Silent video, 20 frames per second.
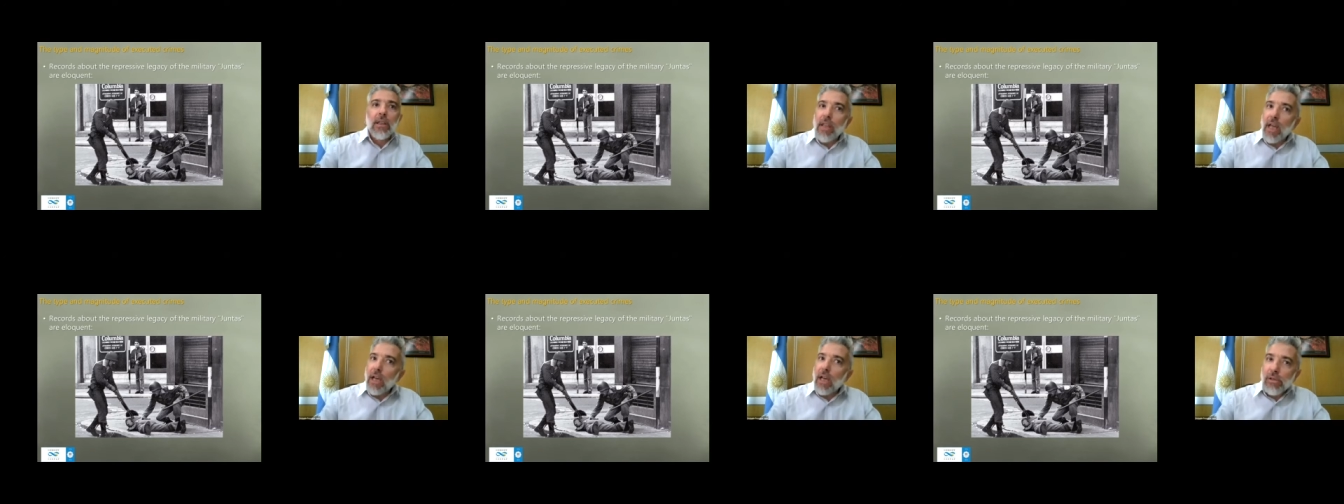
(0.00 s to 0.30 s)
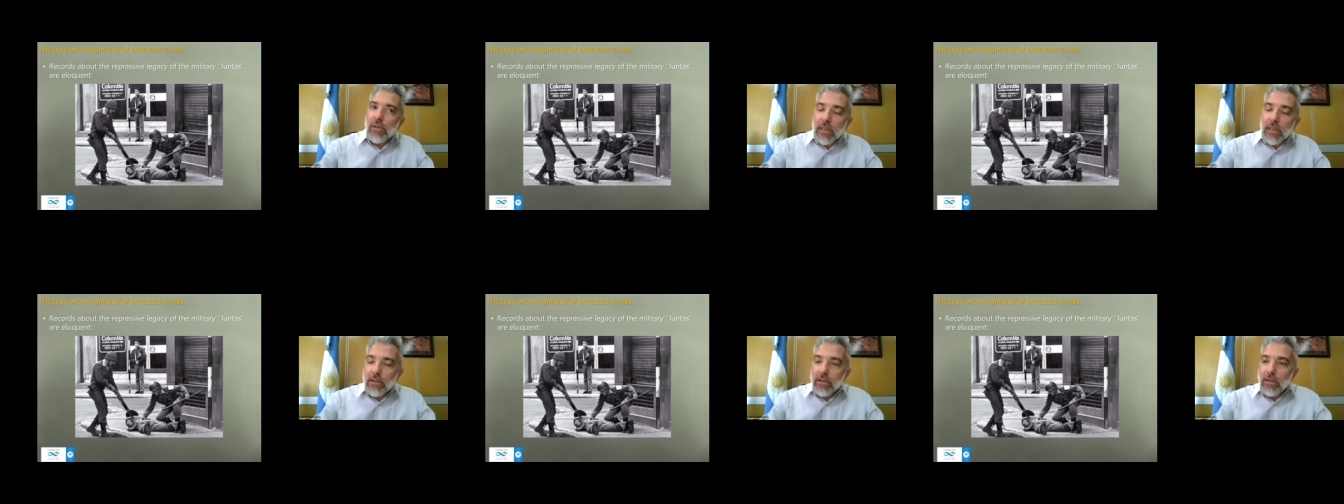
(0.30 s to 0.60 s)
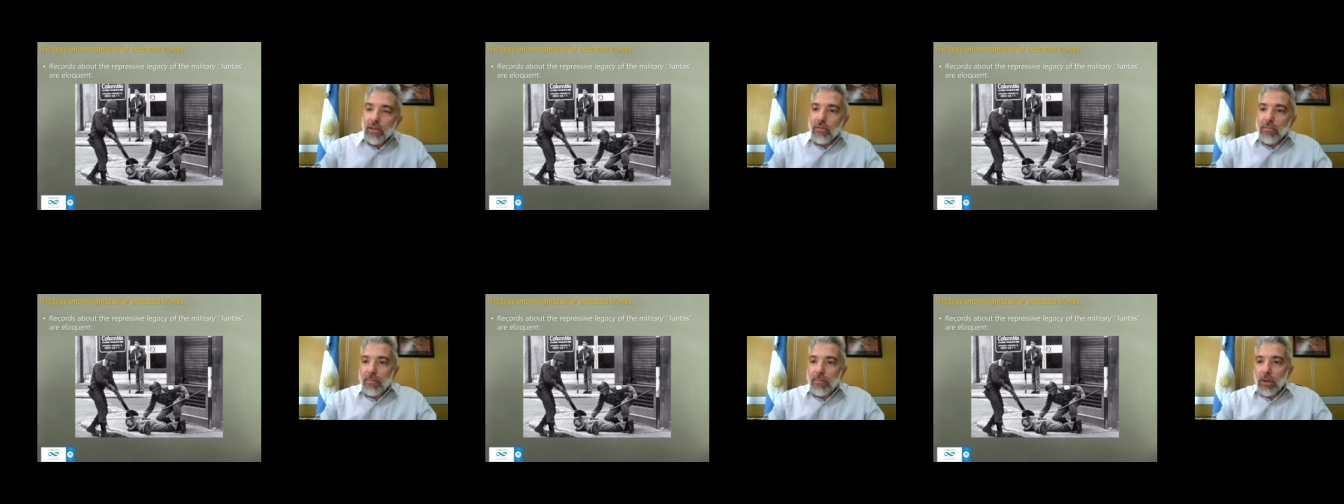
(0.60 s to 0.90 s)

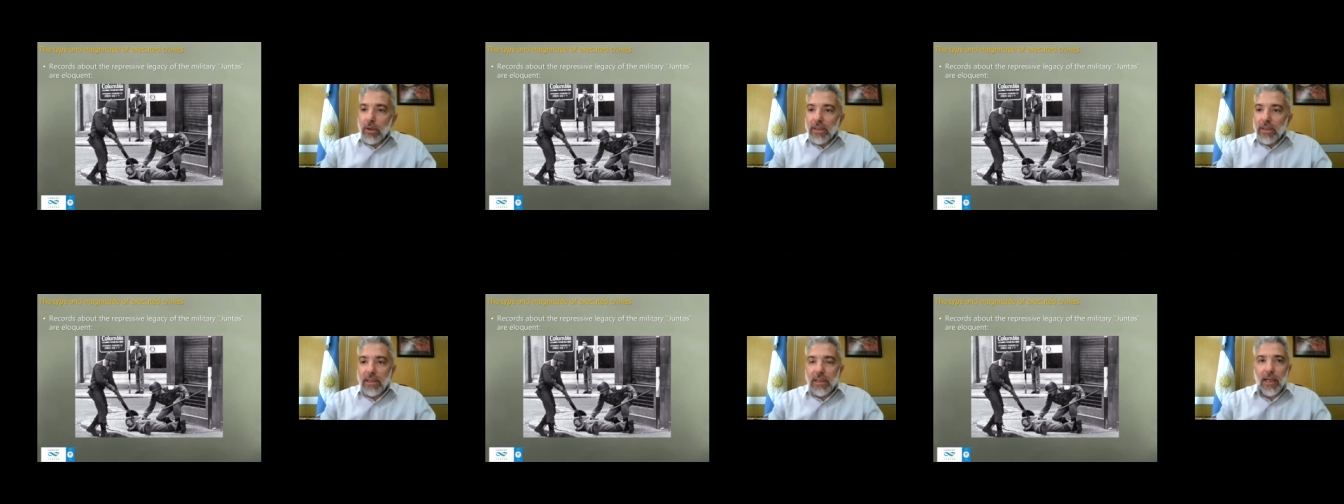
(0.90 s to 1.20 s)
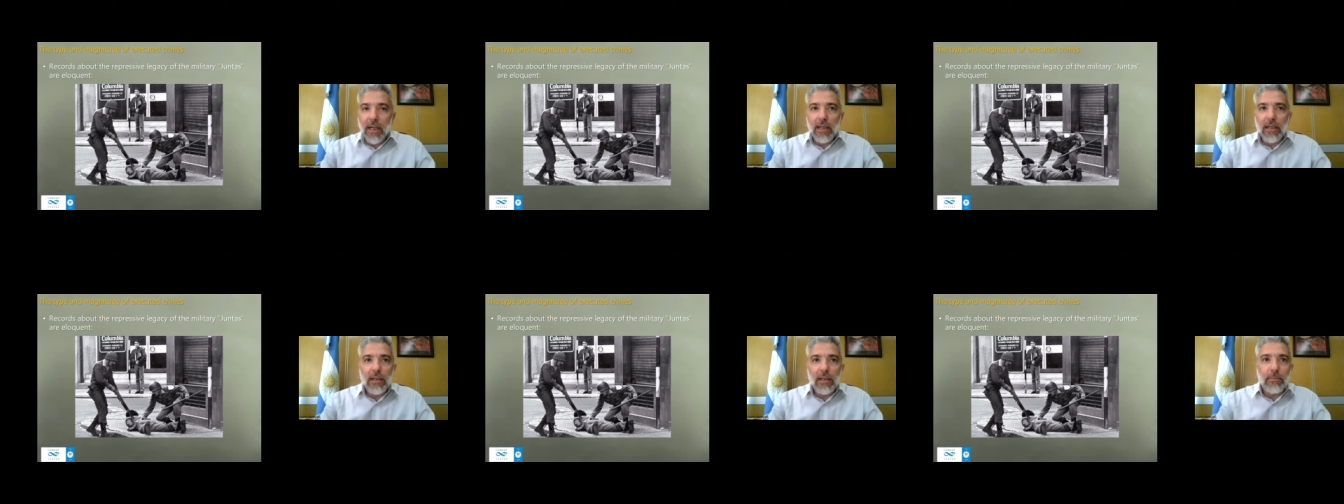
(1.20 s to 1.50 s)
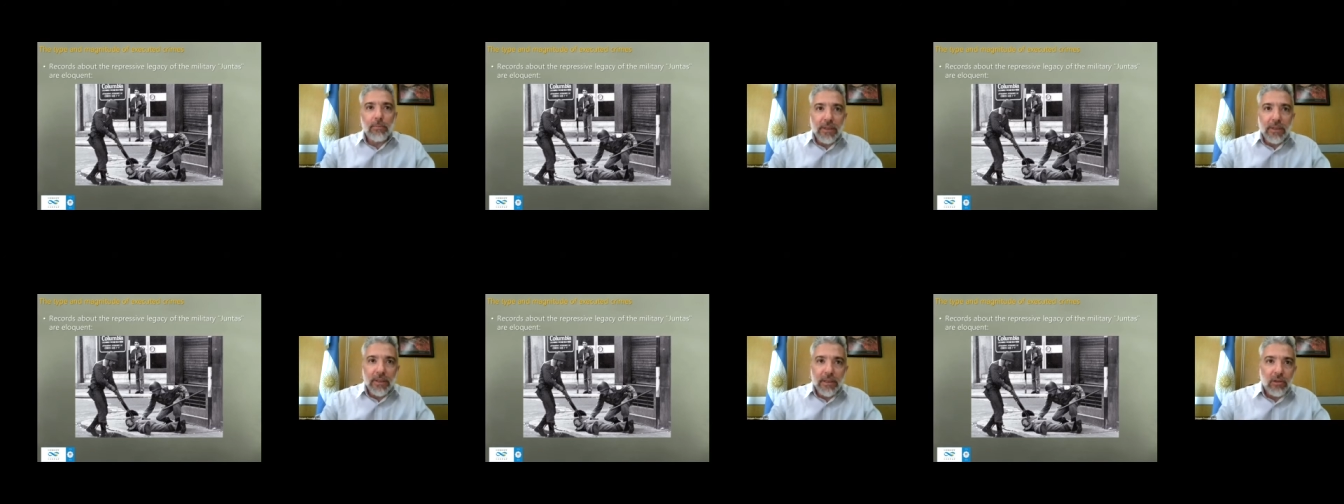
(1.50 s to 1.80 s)
thousands of
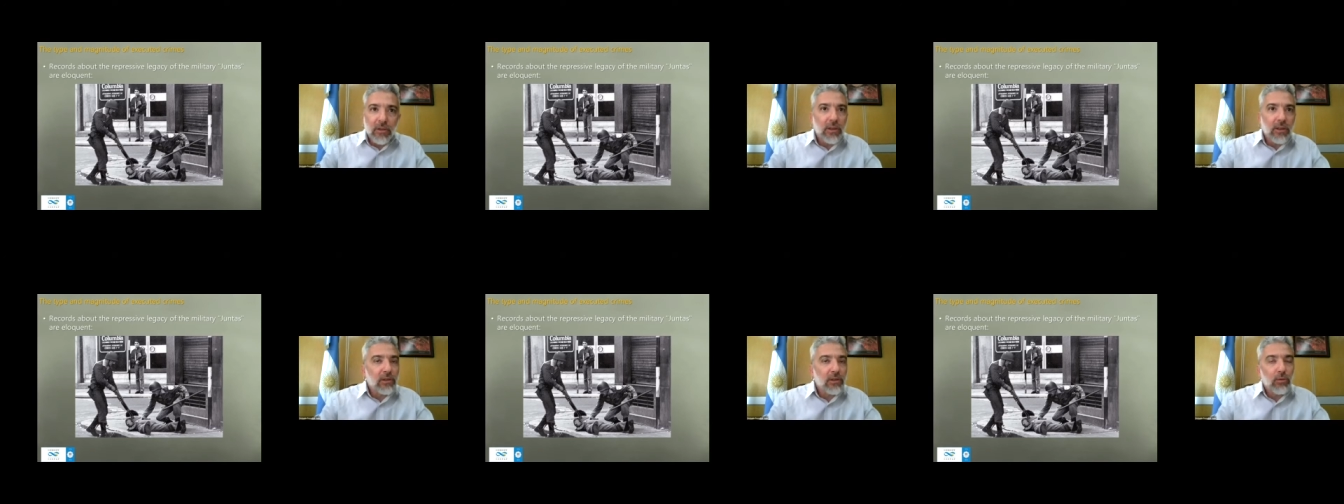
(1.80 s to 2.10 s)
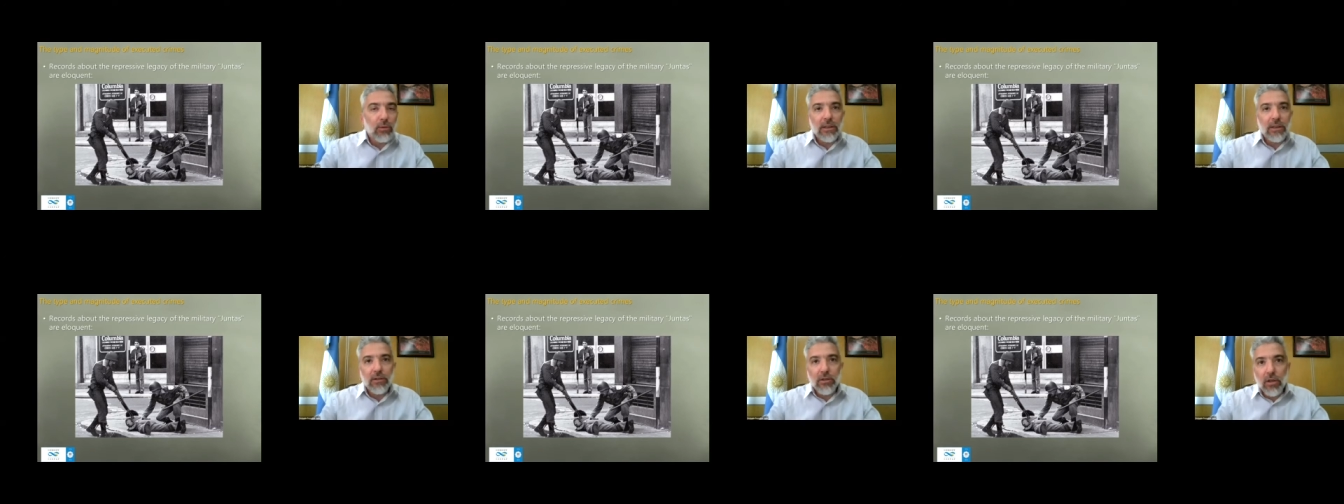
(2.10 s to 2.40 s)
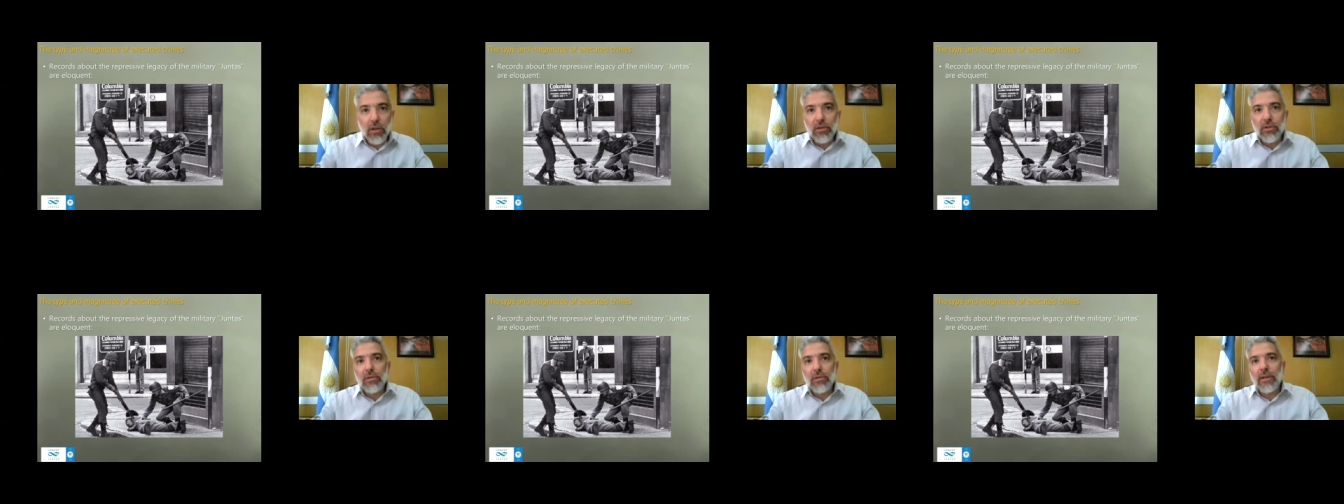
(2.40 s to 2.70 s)
political prisoners were
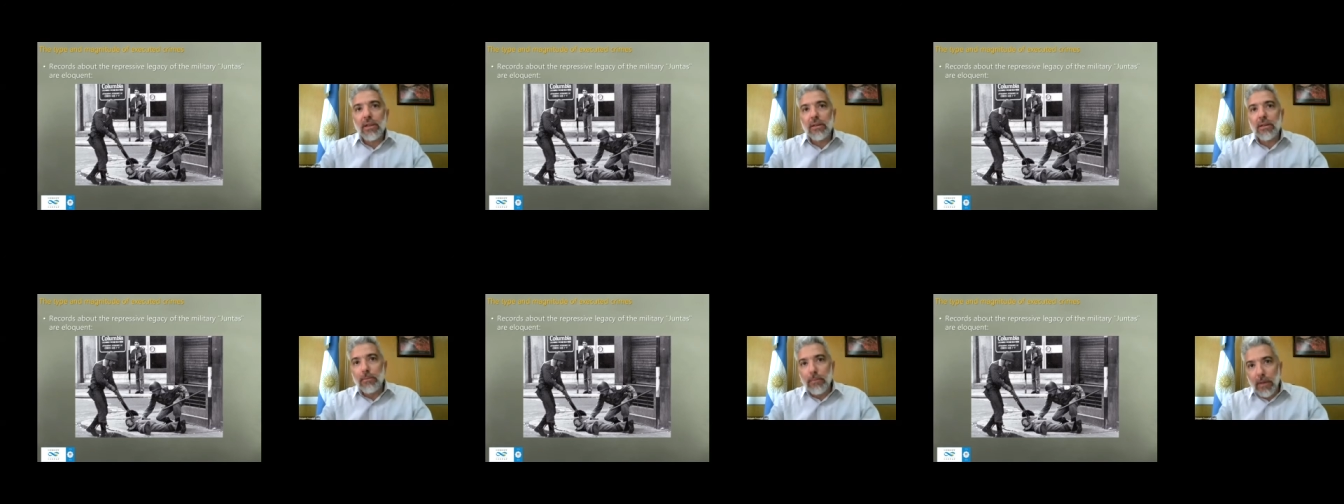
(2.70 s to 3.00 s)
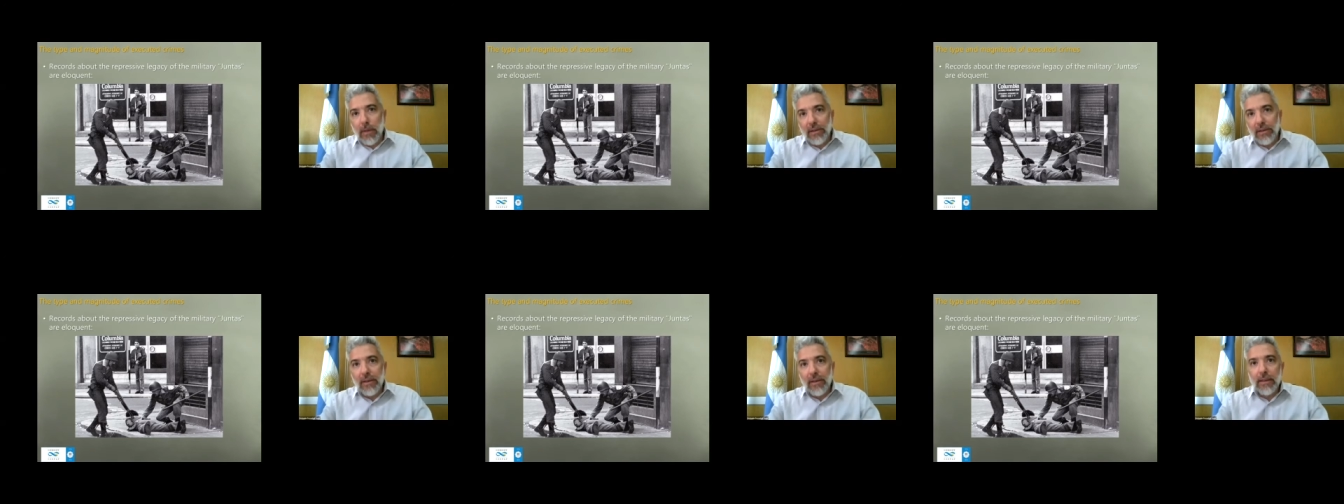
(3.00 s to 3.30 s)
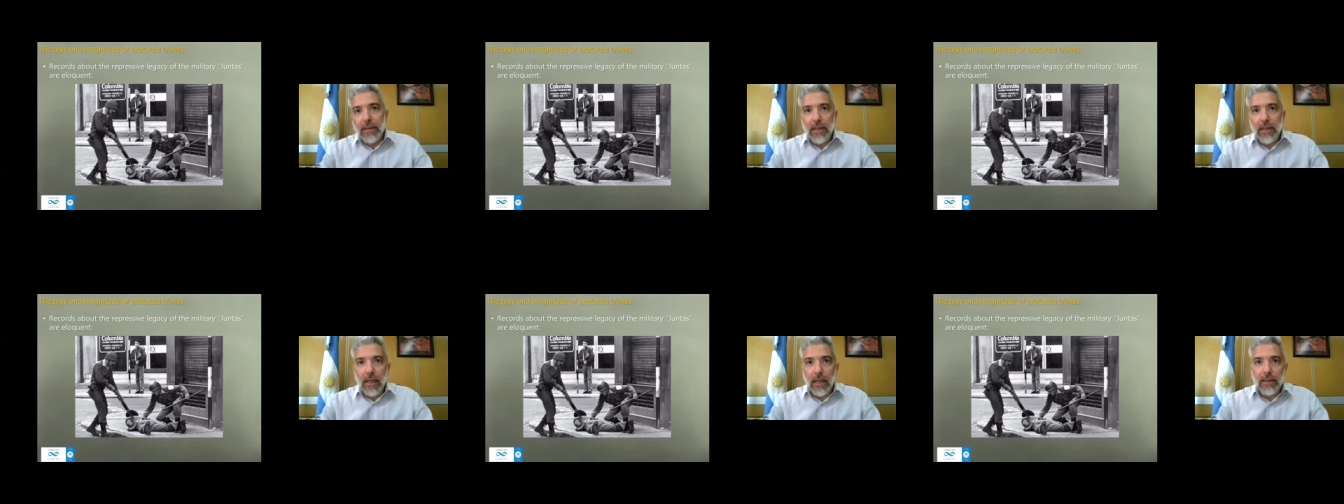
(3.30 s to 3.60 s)
tortured,
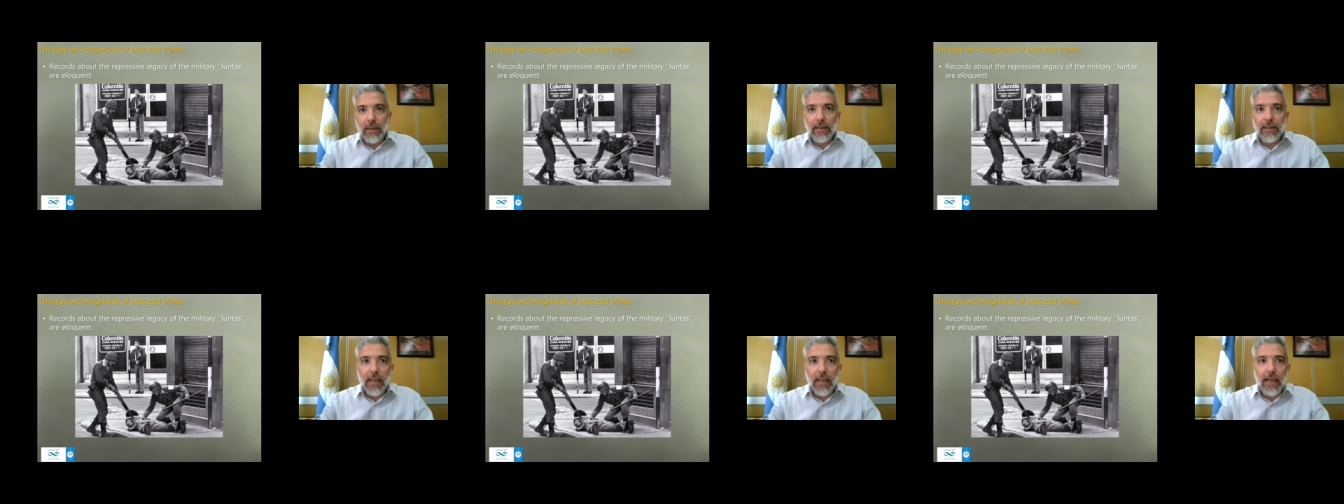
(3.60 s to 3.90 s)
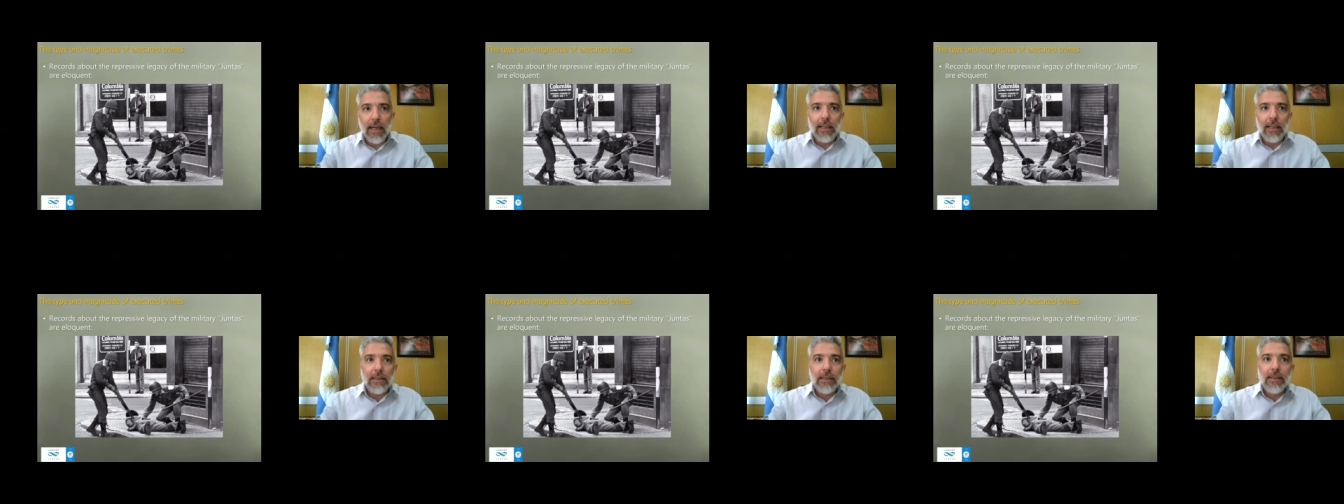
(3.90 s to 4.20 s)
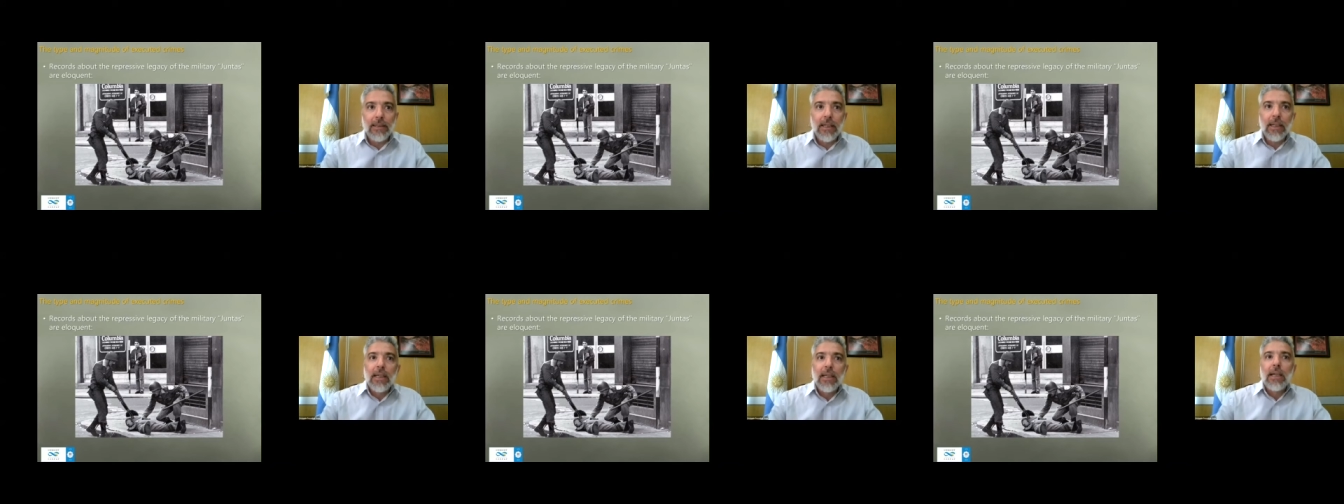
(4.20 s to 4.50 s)
murdered, and exiled,